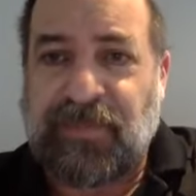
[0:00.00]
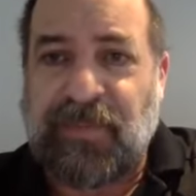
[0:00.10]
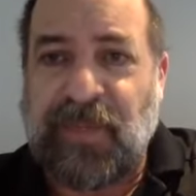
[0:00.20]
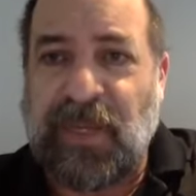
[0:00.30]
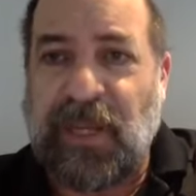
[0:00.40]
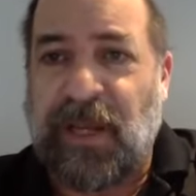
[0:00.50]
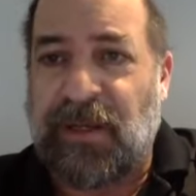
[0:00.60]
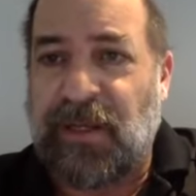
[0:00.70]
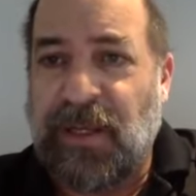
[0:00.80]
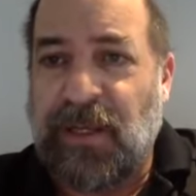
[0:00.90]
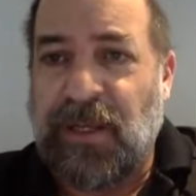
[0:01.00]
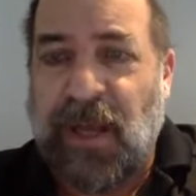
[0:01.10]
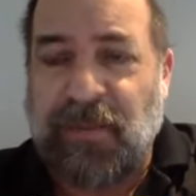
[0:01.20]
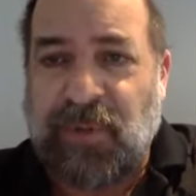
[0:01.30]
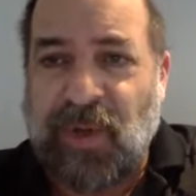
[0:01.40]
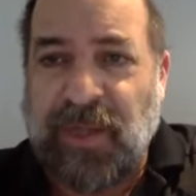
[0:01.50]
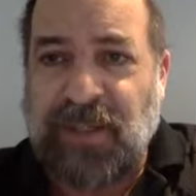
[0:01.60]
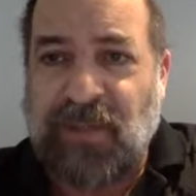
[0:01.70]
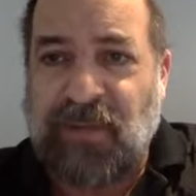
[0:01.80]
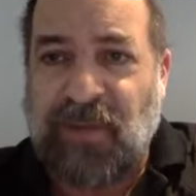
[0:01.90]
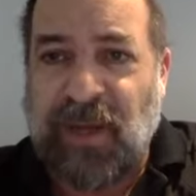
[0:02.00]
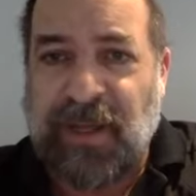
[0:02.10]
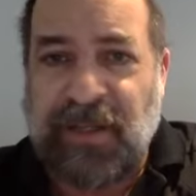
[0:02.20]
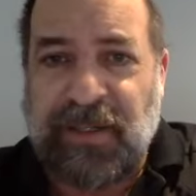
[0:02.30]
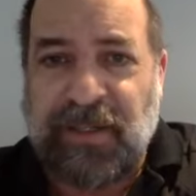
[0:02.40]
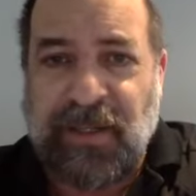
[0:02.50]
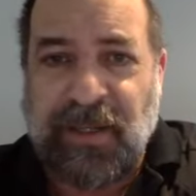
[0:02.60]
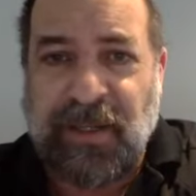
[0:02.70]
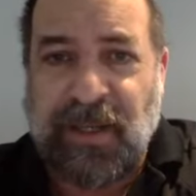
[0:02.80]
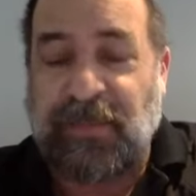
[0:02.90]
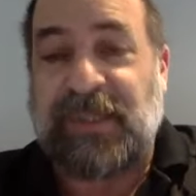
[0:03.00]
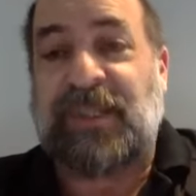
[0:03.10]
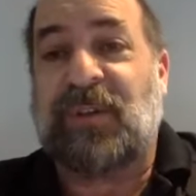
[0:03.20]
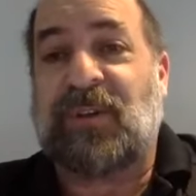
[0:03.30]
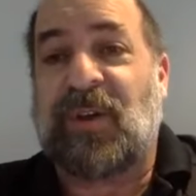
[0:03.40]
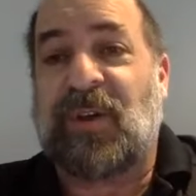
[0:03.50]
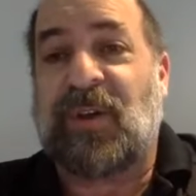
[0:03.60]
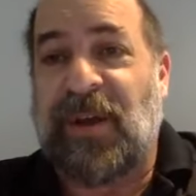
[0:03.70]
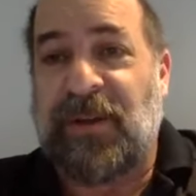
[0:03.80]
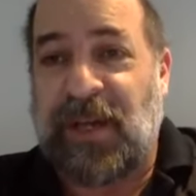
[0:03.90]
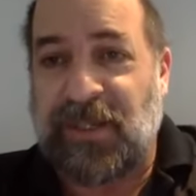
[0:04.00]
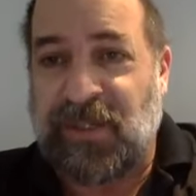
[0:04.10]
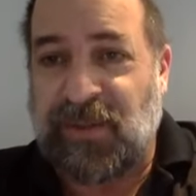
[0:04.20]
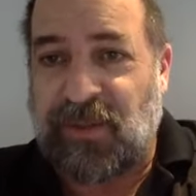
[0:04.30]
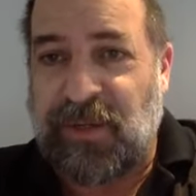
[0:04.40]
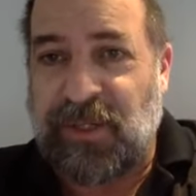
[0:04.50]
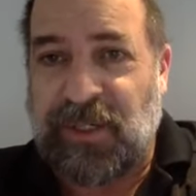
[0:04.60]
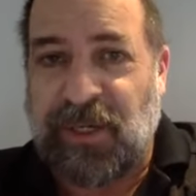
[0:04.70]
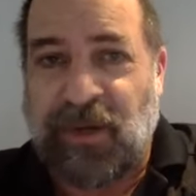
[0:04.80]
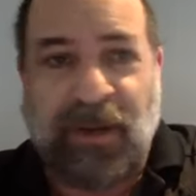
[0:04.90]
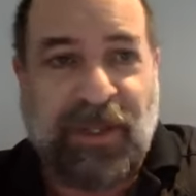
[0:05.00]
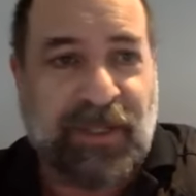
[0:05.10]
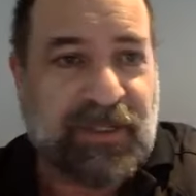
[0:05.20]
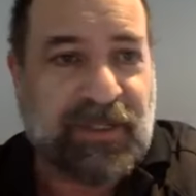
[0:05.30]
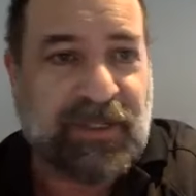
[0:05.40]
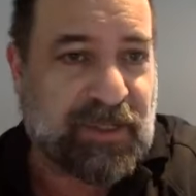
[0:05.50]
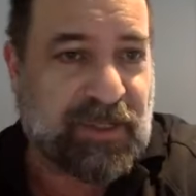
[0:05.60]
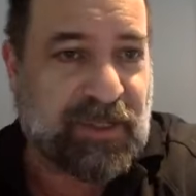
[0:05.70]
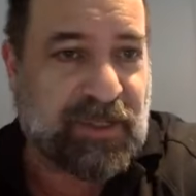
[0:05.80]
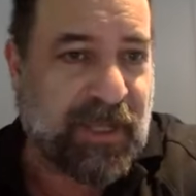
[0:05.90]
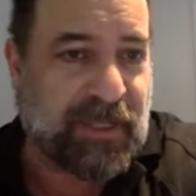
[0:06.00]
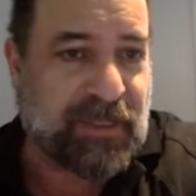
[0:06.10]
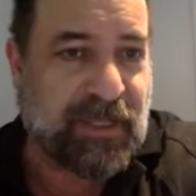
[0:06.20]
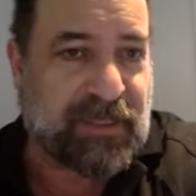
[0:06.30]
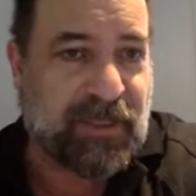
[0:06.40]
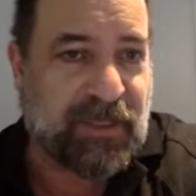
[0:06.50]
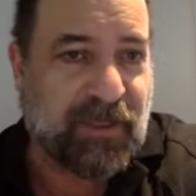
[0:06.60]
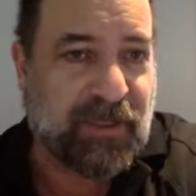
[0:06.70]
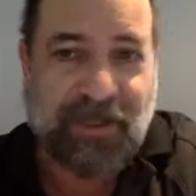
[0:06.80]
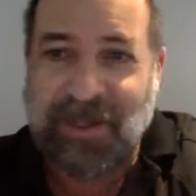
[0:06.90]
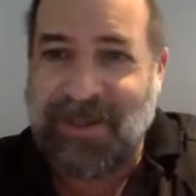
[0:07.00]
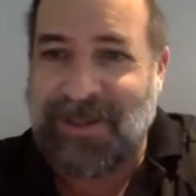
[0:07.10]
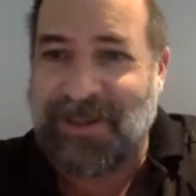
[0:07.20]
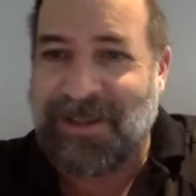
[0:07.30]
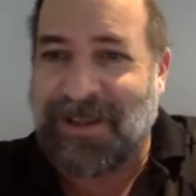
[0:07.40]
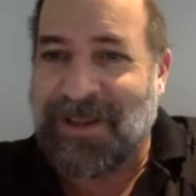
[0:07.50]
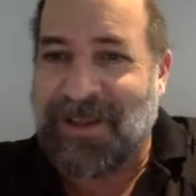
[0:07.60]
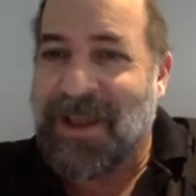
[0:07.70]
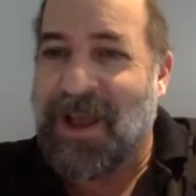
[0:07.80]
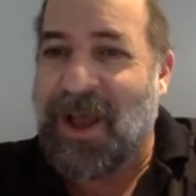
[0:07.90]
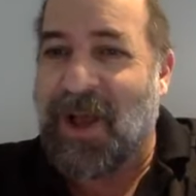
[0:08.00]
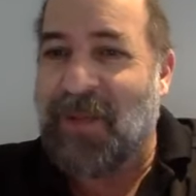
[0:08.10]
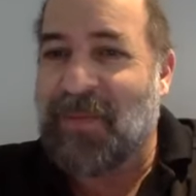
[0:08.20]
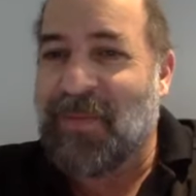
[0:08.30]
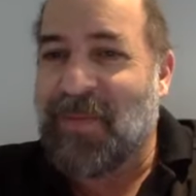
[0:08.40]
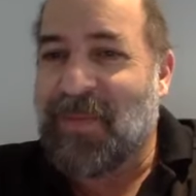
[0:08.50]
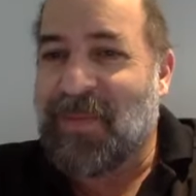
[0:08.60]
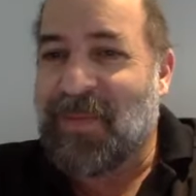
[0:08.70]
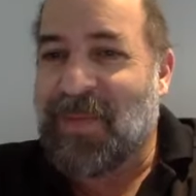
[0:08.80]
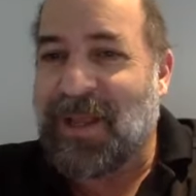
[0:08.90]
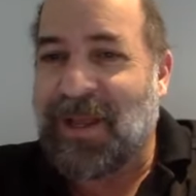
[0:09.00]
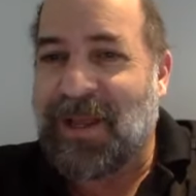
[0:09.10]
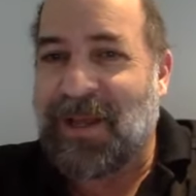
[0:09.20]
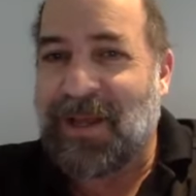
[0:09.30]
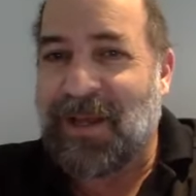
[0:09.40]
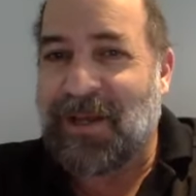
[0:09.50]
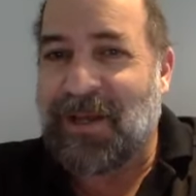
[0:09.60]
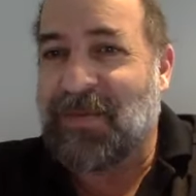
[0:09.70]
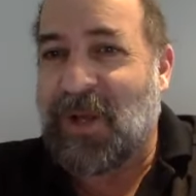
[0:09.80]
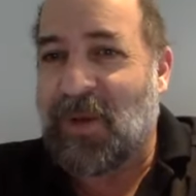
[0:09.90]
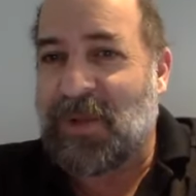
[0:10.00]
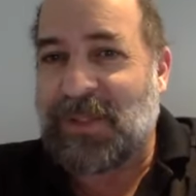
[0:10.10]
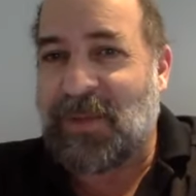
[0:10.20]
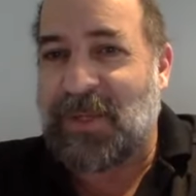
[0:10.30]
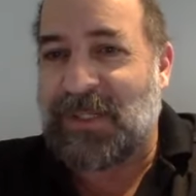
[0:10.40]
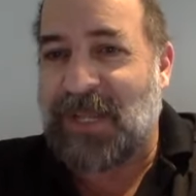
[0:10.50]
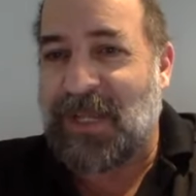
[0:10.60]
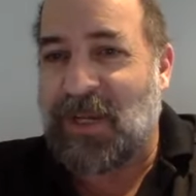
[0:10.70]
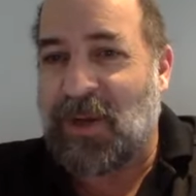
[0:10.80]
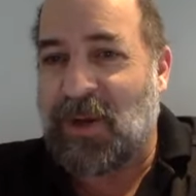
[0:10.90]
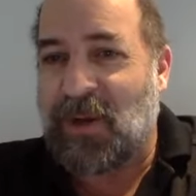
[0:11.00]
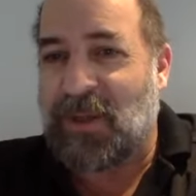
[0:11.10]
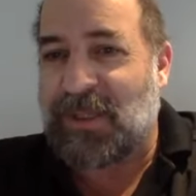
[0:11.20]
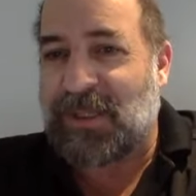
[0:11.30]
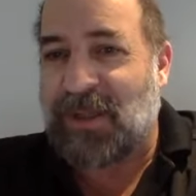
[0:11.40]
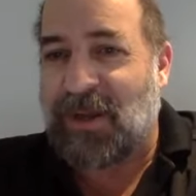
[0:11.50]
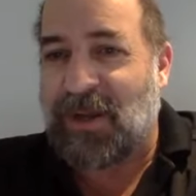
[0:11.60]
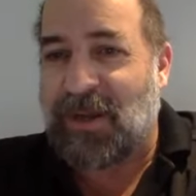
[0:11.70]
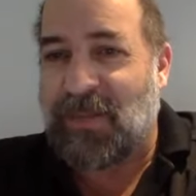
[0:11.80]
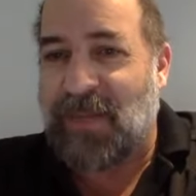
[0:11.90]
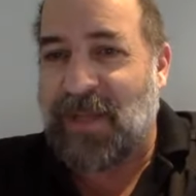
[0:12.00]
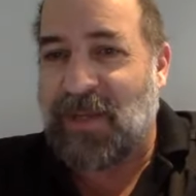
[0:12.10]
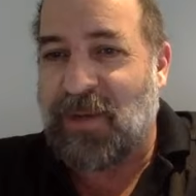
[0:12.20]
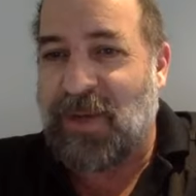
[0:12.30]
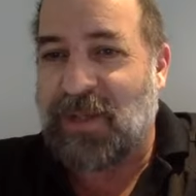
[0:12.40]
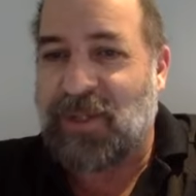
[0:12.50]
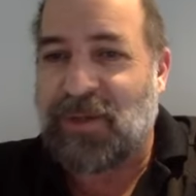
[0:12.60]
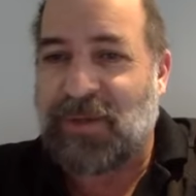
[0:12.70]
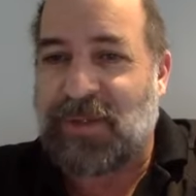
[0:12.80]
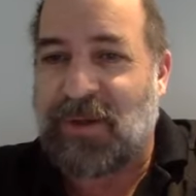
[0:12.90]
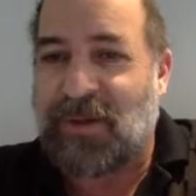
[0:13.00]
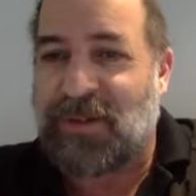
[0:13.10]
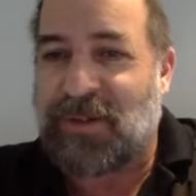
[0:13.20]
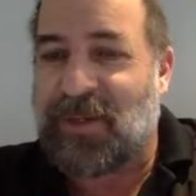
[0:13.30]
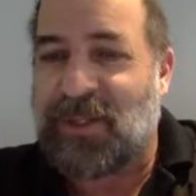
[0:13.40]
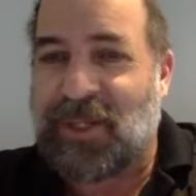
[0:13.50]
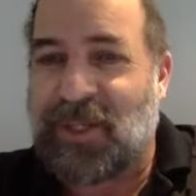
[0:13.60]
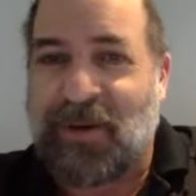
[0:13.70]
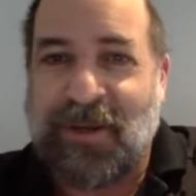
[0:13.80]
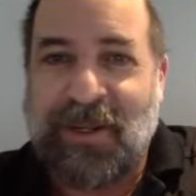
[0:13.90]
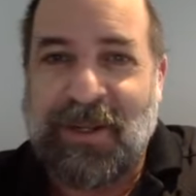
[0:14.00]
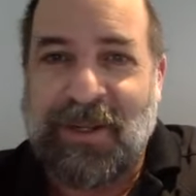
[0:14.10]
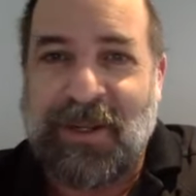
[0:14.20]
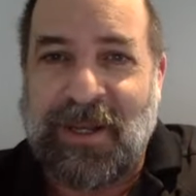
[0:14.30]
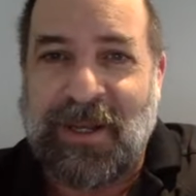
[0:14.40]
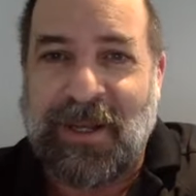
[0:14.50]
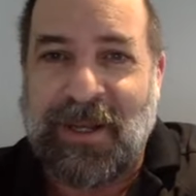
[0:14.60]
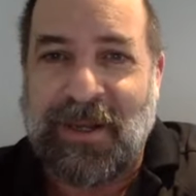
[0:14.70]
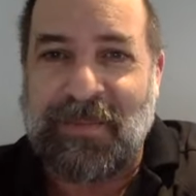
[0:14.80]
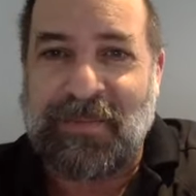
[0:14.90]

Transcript: yeah, I'm still trying to find how to do screen share on this. So that's a lesson learned. I don't even know. There's somebody saying go to the startup menu and choose start screen share. And